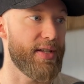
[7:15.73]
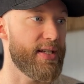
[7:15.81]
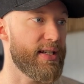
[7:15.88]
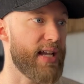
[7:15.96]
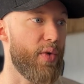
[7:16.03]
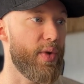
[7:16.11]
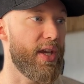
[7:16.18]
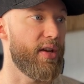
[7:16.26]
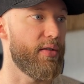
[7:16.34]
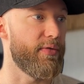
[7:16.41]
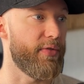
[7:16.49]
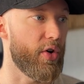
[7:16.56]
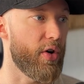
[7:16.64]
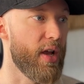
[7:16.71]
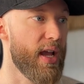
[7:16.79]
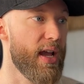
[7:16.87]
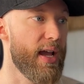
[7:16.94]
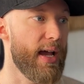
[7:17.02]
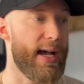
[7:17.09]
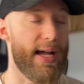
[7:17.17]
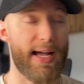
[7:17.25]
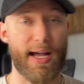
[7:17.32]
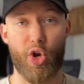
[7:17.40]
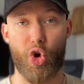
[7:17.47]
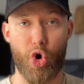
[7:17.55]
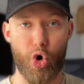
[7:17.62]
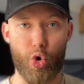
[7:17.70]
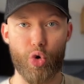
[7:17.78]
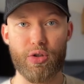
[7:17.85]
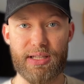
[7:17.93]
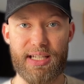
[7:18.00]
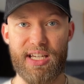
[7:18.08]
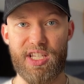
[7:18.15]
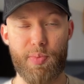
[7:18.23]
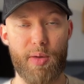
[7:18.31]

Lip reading: This is how we convert cold leads,